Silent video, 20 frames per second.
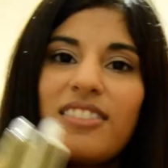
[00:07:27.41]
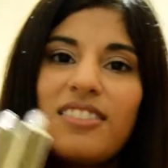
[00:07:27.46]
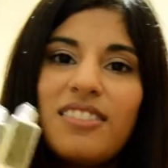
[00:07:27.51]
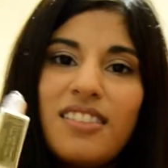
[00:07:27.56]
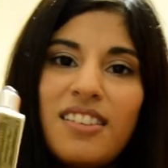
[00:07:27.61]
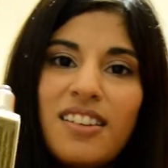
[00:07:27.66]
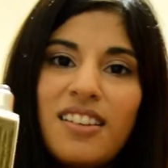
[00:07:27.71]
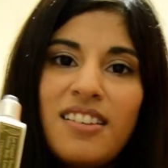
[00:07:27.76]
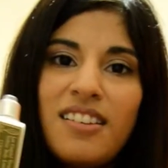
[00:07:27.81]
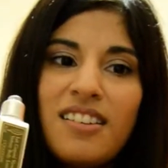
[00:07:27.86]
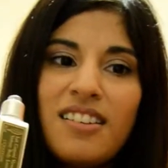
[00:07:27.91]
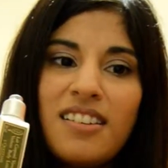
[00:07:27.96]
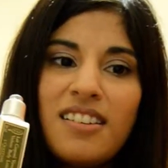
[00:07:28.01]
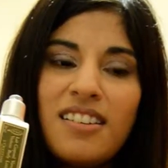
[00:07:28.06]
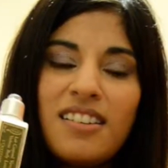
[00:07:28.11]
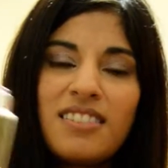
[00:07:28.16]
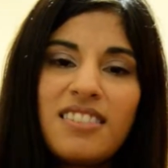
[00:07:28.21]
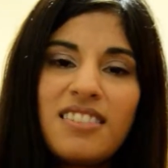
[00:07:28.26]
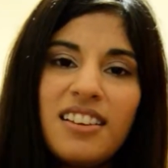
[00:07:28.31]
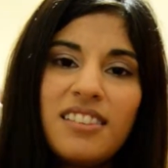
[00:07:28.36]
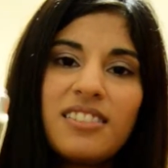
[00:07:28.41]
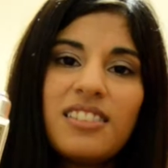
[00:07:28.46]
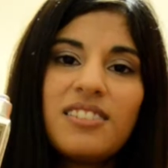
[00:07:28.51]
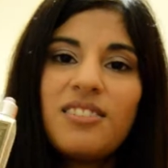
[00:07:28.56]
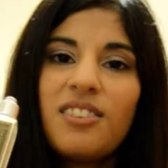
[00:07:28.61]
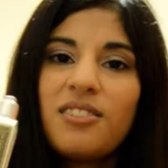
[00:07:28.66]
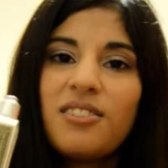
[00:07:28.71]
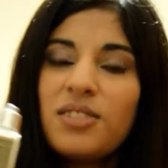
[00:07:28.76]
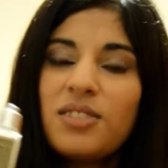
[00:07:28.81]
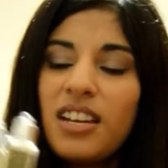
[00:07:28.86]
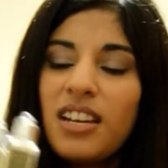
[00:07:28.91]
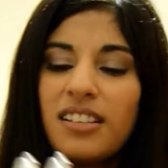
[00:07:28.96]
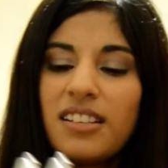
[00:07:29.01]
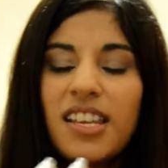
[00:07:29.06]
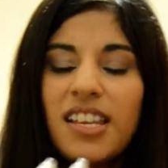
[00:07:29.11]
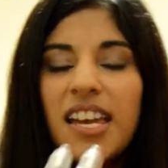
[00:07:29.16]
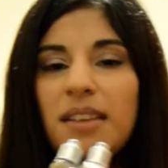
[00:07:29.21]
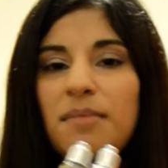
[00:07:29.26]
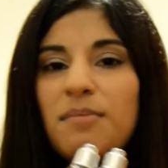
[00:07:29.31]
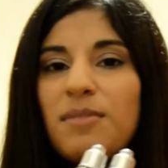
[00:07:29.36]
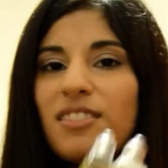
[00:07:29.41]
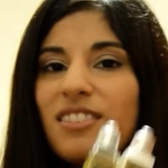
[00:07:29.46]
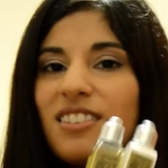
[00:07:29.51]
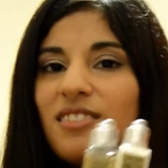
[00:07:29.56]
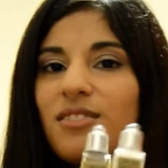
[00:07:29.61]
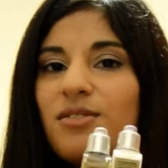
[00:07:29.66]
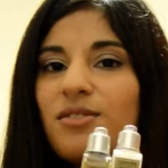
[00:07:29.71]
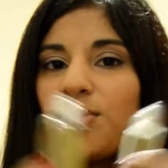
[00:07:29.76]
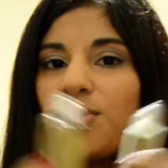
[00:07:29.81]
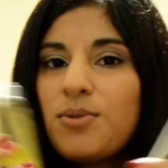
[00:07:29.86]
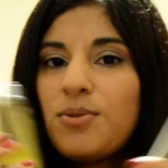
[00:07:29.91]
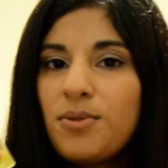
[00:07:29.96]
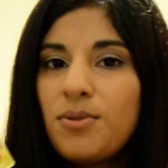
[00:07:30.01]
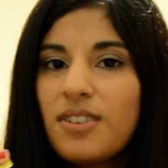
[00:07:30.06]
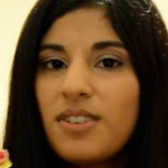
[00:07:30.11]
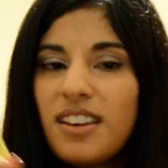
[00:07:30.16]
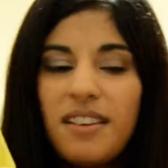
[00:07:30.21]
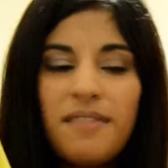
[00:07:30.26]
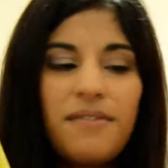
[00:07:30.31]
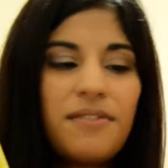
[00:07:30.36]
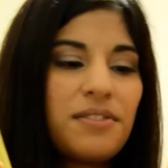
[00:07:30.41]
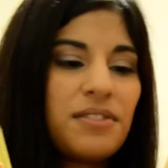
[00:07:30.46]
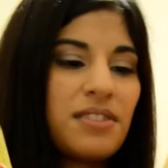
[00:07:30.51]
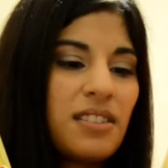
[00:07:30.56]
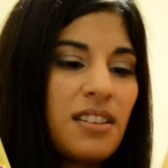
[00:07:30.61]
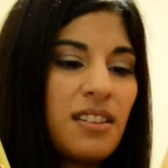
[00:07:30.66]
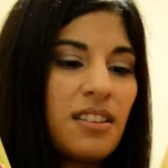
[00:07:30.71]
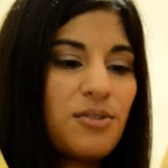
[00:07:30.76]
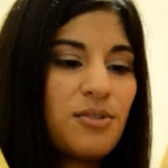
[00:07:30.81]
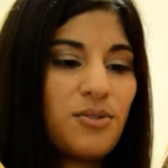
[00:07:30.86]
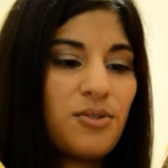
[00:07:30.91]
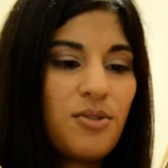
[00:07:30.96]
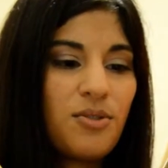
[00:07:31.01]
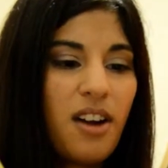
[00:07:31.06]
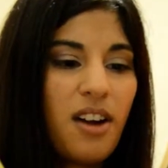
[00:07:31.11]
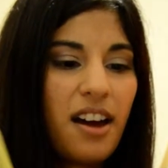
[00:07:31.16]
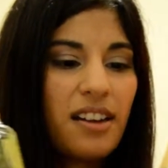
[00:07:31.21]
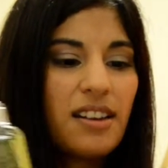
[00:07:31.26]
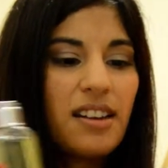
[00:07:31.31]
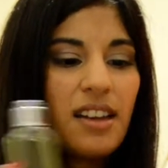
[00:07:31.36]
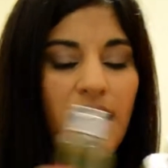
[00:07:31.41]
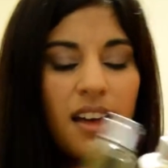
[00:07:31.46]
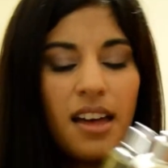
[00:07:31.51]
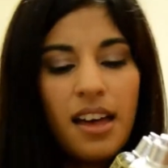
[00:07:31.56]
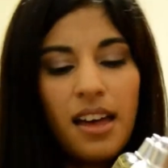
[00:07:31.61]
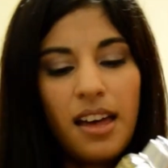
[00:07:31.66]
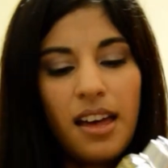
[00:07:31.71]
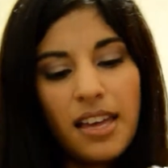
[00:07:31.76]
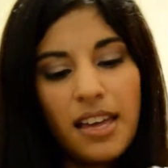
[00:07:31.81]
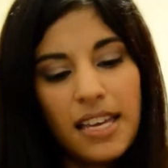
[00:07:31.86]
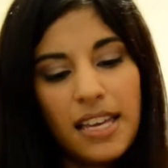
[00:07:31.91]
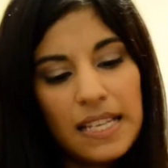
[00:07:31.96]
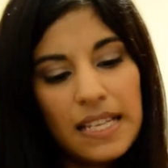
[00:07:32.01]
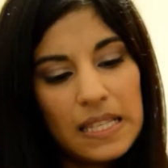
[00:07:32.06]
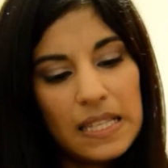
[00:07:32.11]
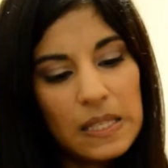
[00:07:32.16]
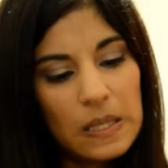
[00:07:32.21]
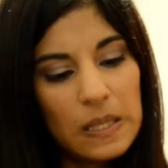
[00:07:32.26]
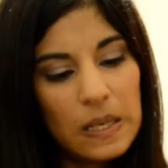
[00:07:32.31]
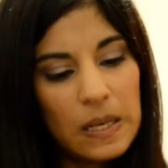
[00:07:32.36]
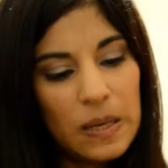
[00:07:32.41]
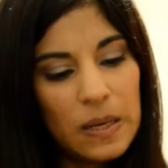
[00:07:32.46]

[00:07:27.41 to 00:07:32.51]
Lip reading: the sales associate gave me these two gifts to try. It's